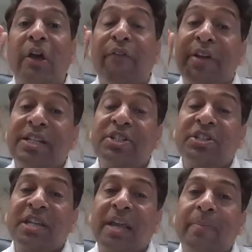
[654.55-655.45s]

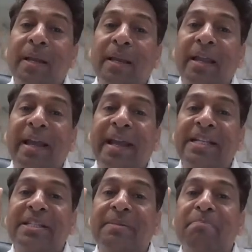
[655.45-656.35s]
Which table
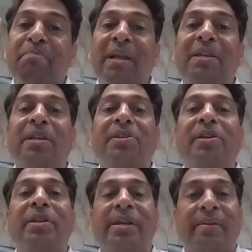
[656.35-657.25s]
is
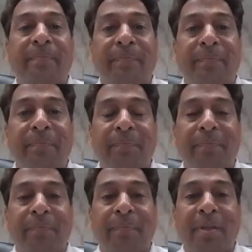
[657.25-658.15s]
mandatory
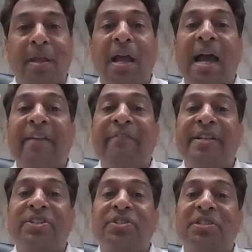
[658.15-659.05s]
and
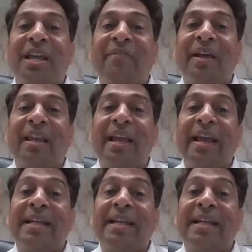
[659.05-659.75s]
which table